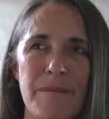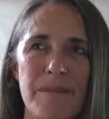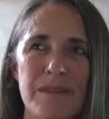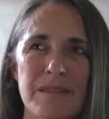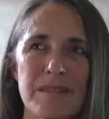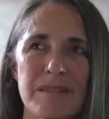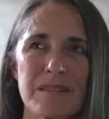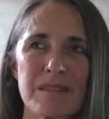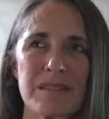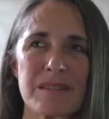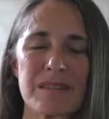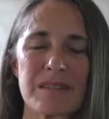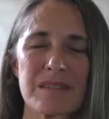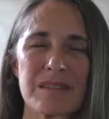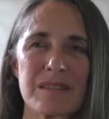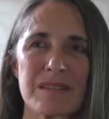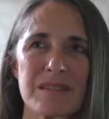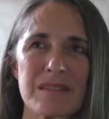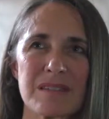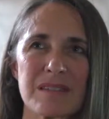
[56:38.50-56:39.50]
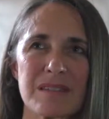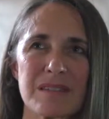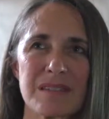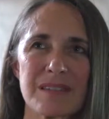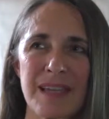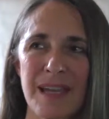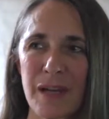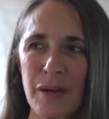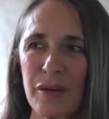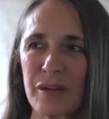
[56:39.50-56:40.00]
the the
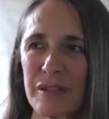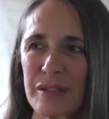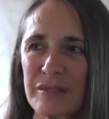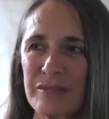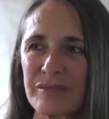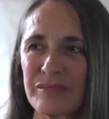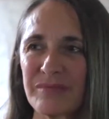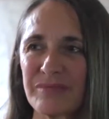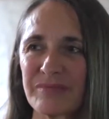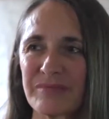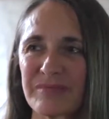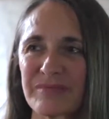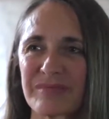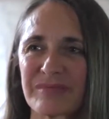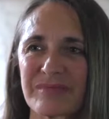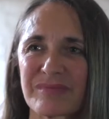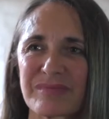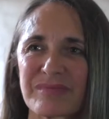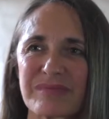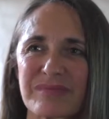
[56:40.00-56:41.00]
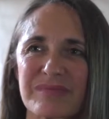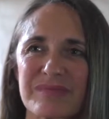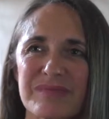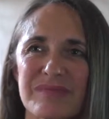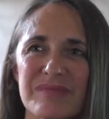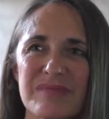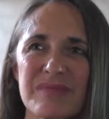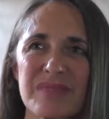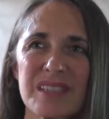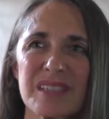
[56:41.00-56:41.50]
terror
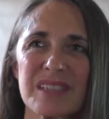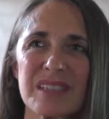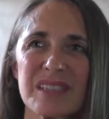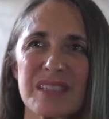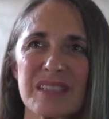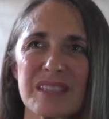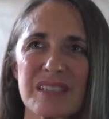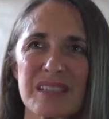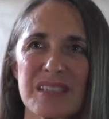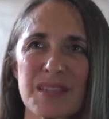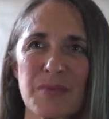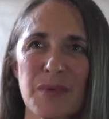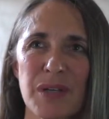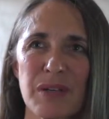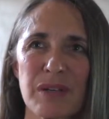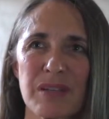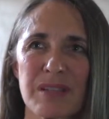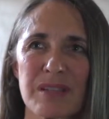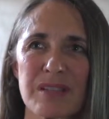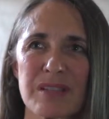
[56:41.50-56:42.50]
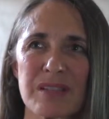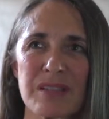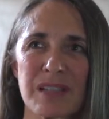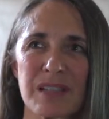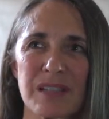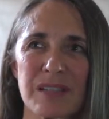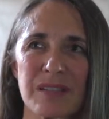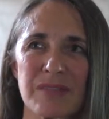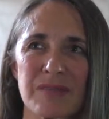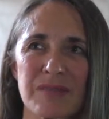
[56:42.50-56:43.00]
that I'd experienced
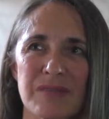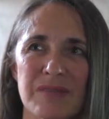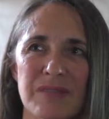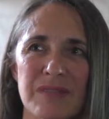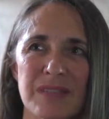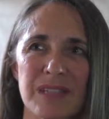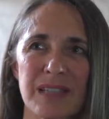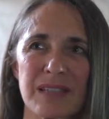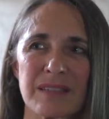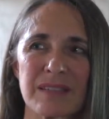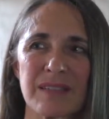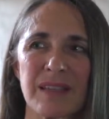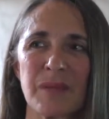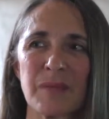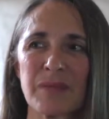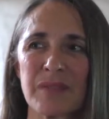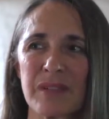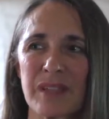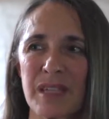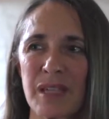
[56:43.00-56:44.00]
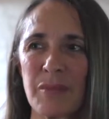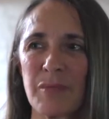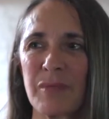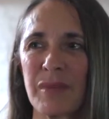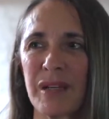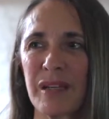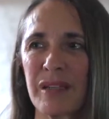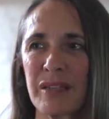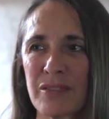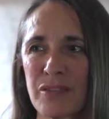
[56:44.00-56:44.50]
and the the attempt to keep
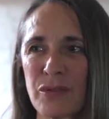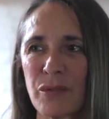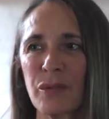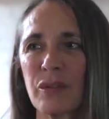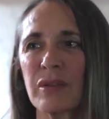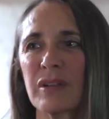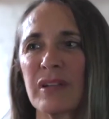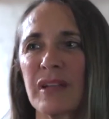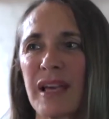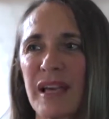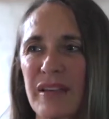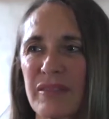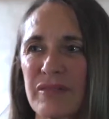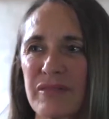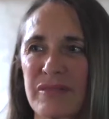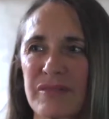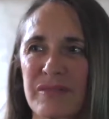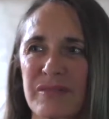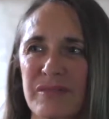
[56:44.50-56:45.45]
my soul alive